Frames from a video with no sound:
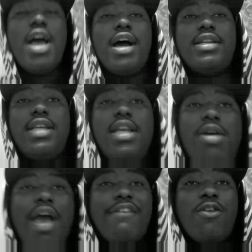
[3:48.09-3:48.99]
I think you
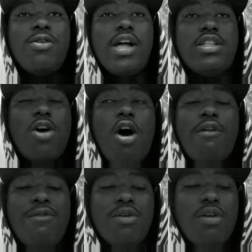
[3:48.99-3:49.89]
have a whole lot to
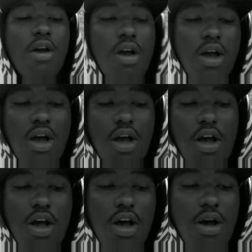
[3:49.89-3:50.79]
offer.
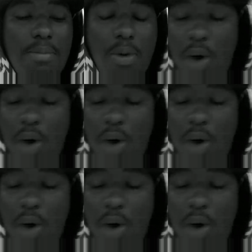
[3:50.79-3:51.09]
But